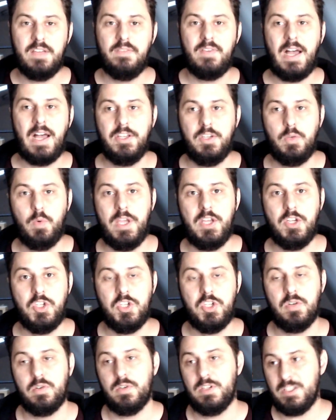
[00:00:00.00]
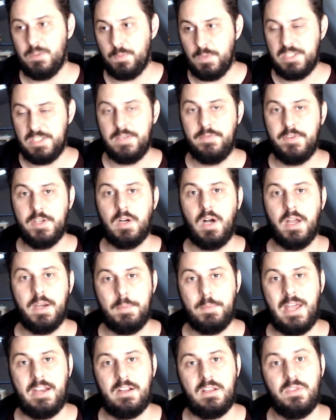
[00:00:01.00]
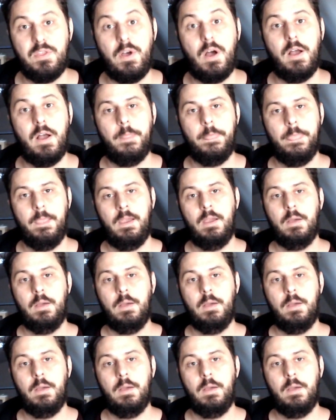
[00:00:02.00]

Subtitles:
evaluation or a specific automatic thought,